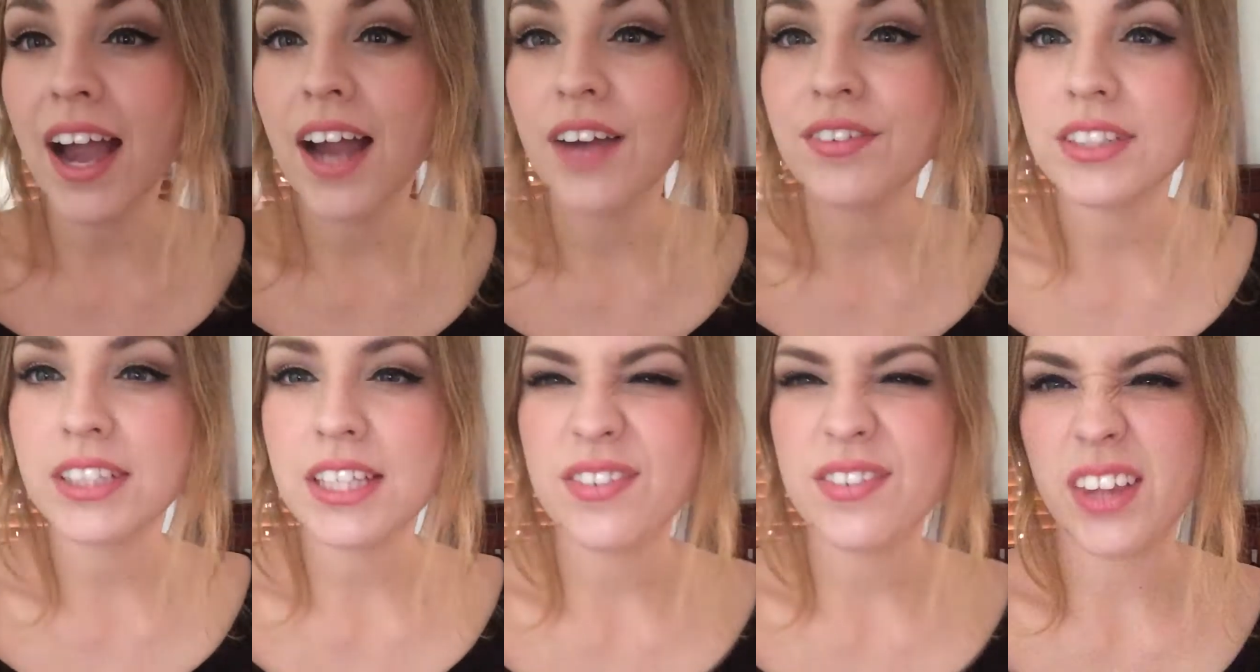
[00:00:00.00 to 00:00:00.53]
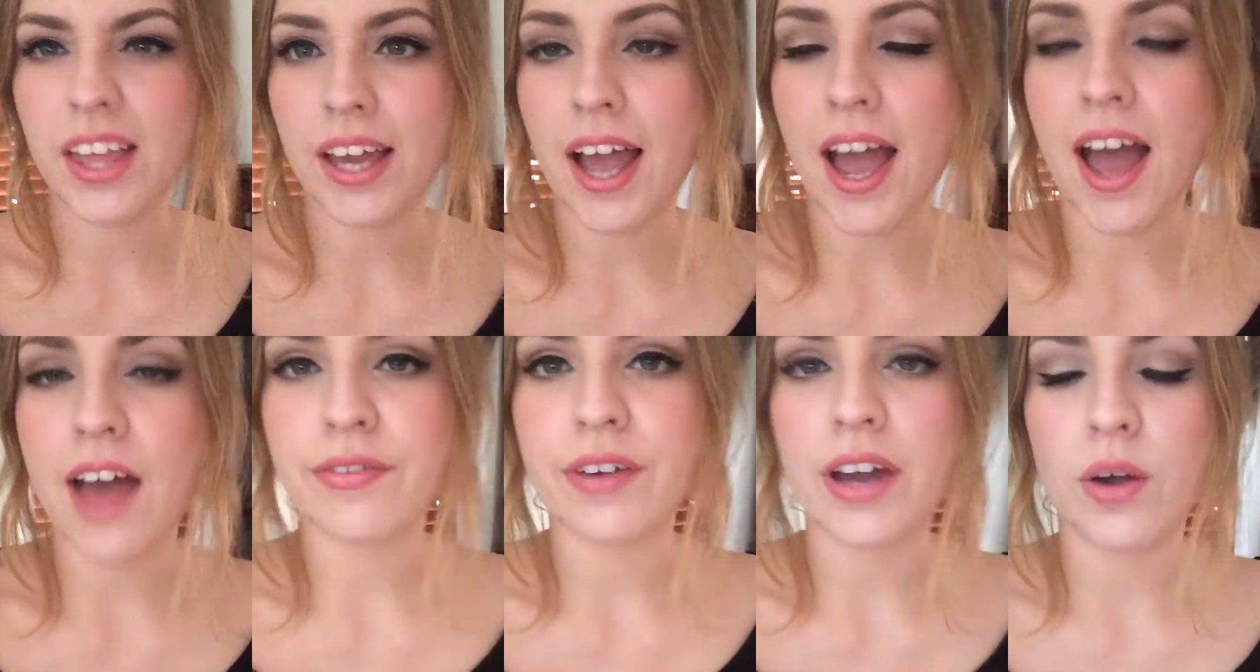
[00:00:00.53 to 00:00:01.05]
I have to leave in like a
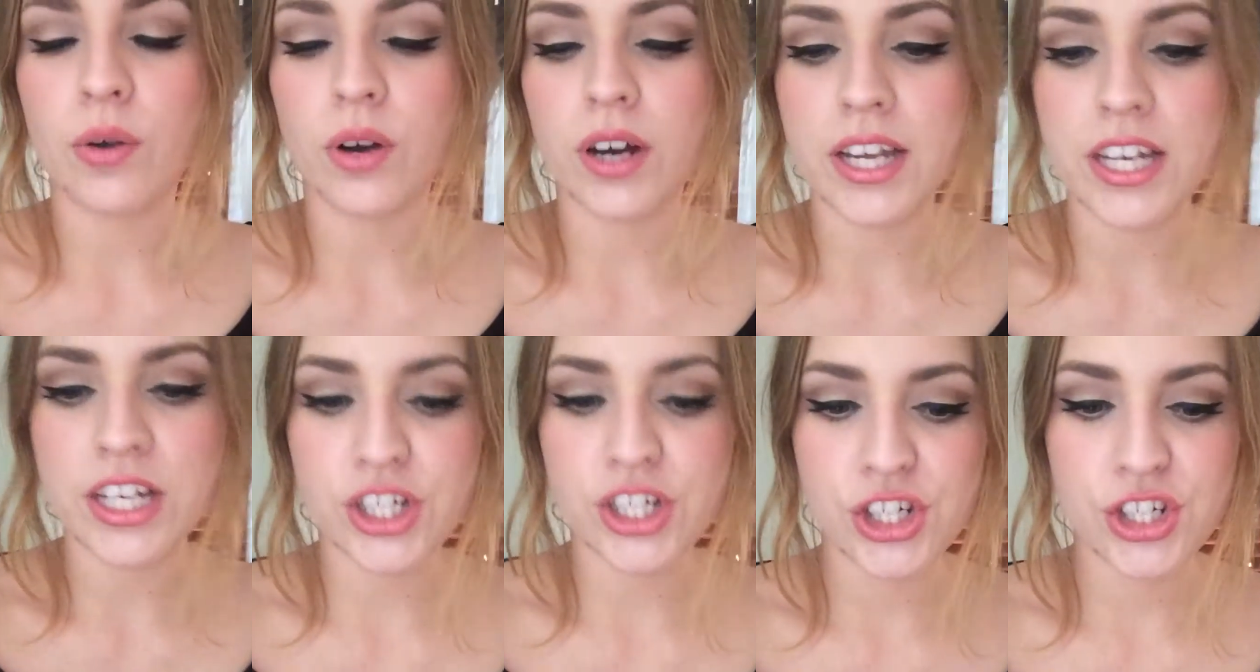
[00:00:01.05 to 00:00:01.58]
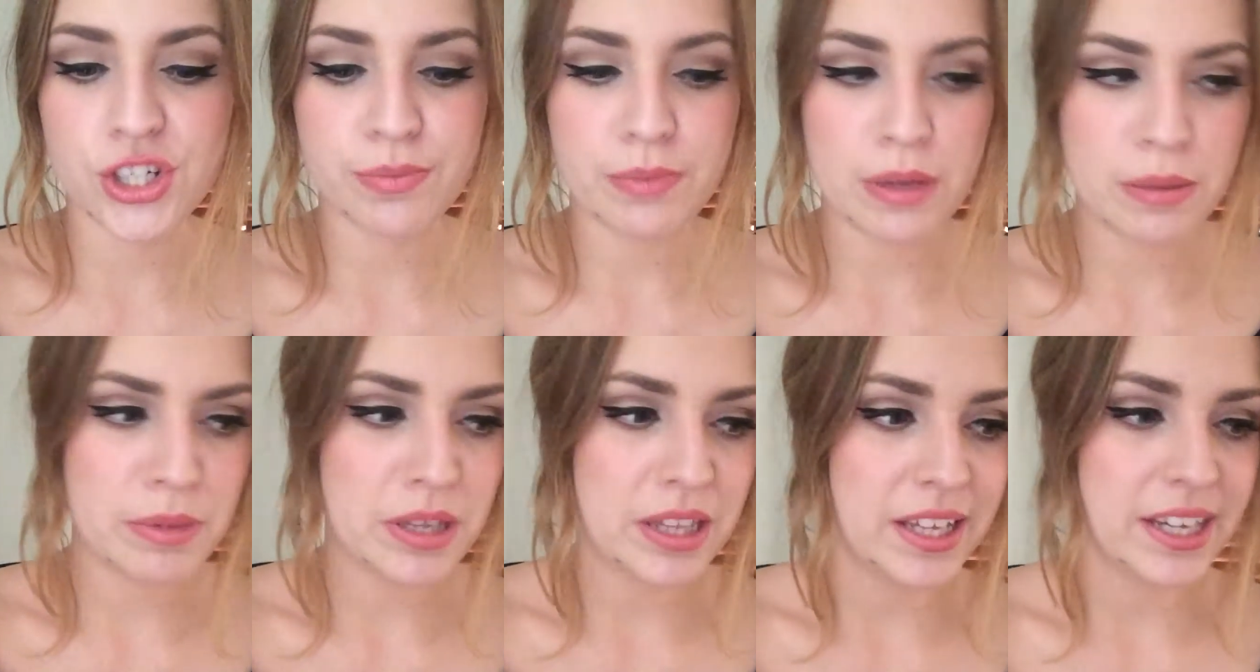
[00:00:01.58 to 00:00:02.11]
half hour-ish,
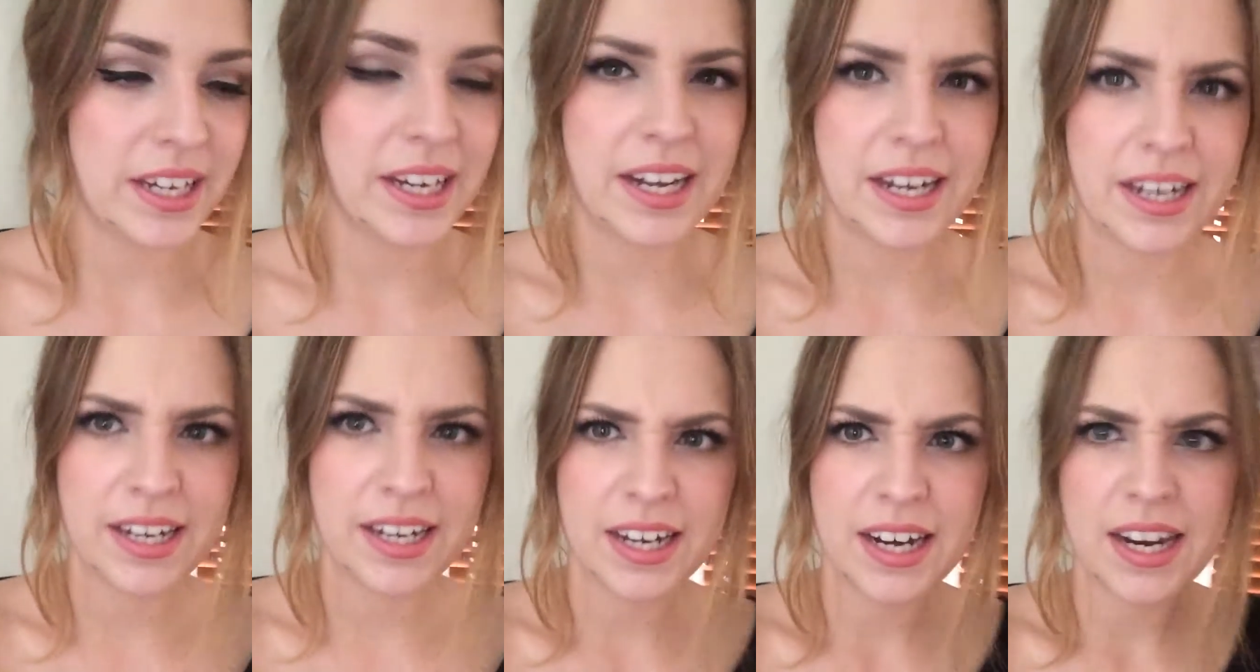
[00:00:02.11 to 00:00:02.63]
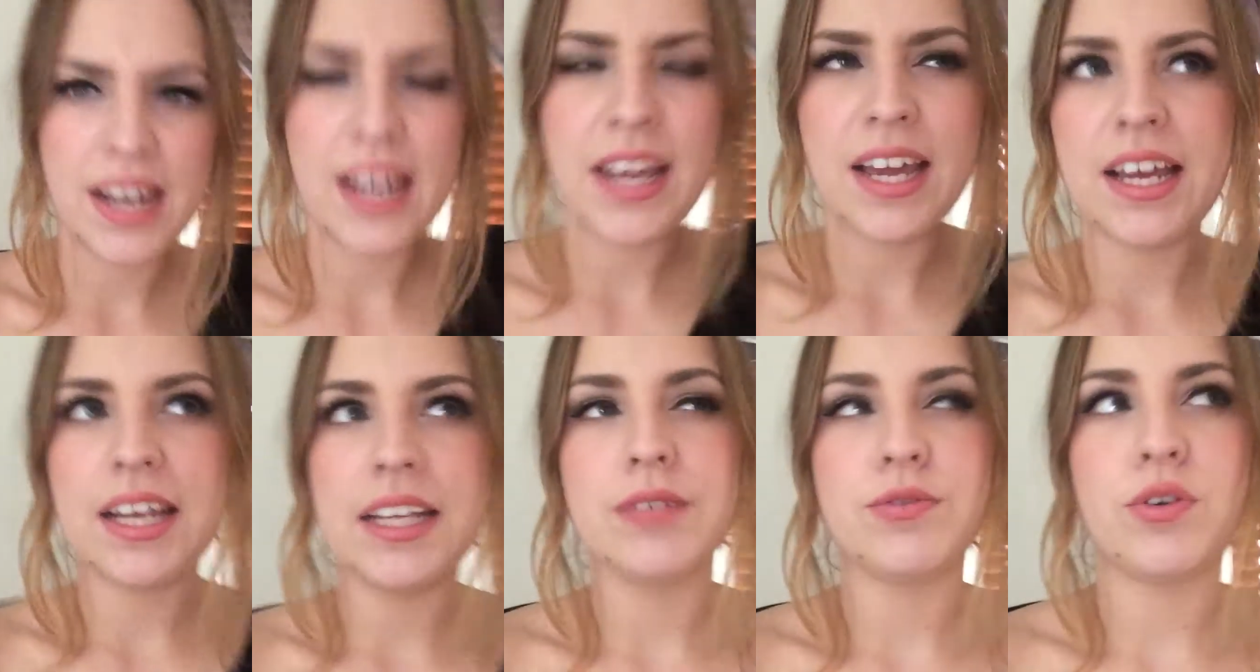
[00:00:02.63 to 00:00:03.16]
maybe like in
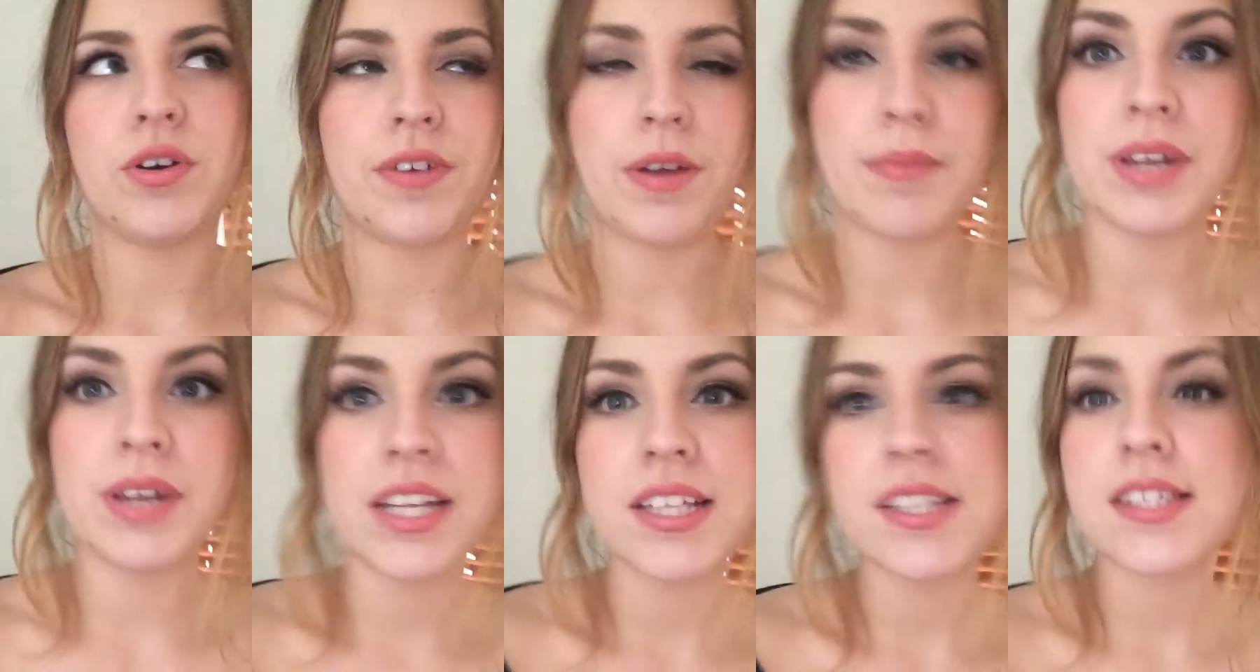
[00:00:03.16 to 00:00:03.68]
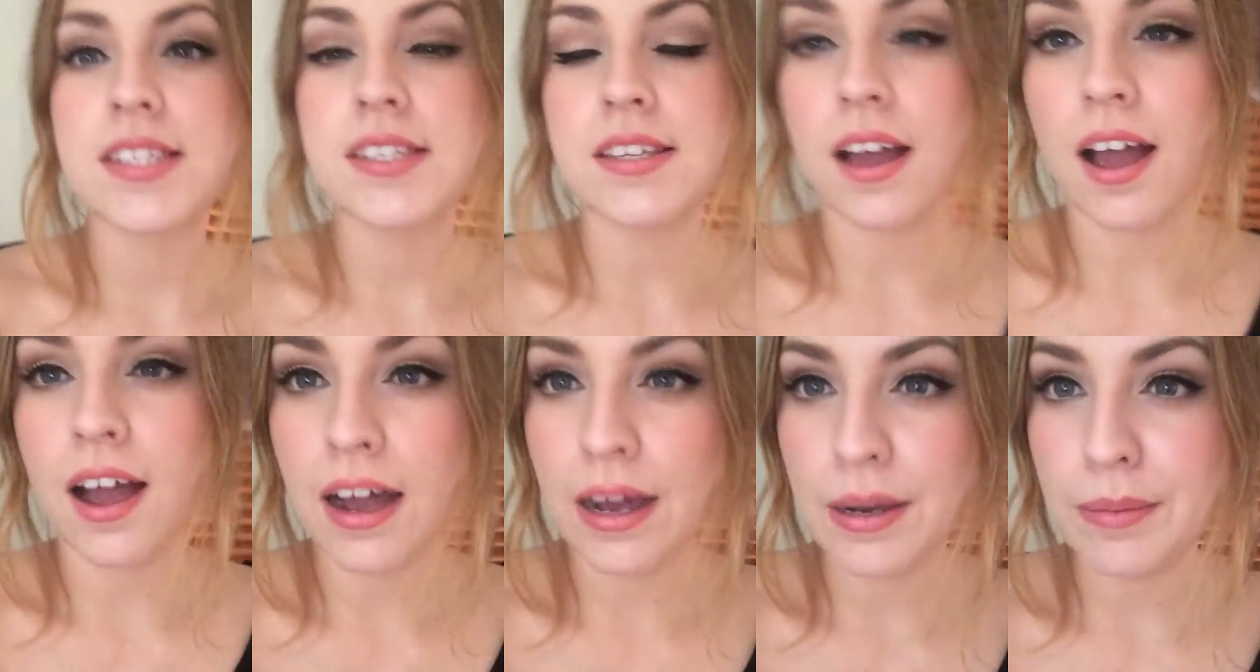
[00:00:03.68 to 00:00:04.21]
45 minutes.
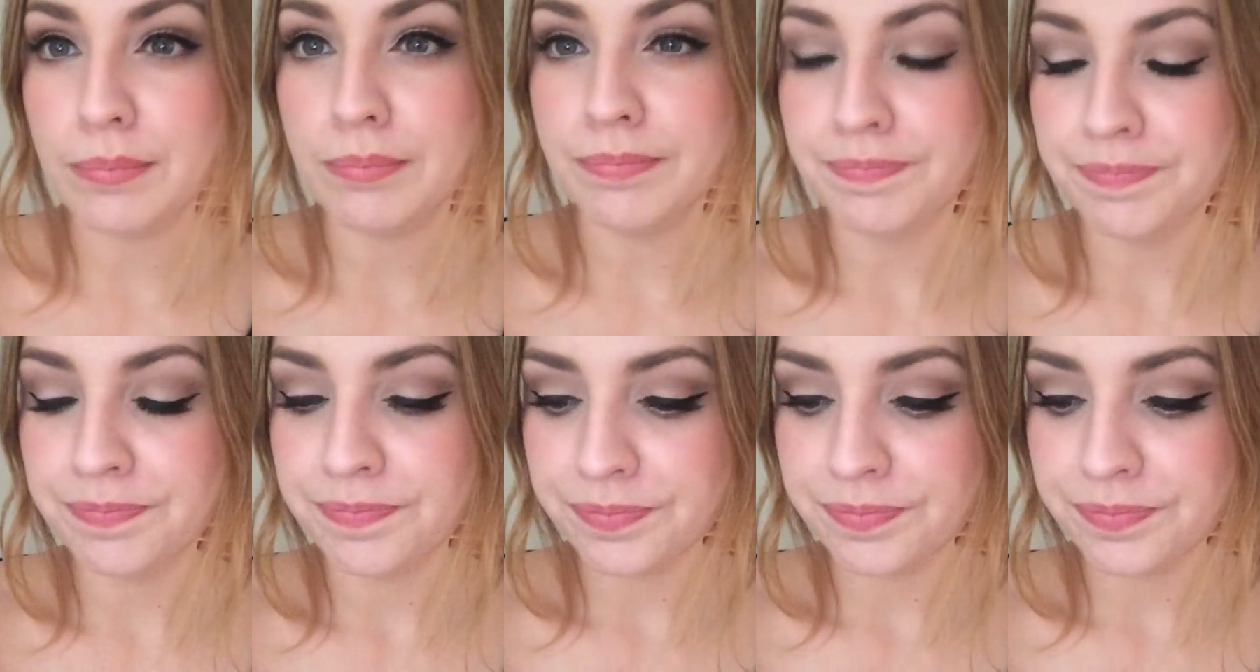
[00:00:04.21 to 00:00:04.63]
Um,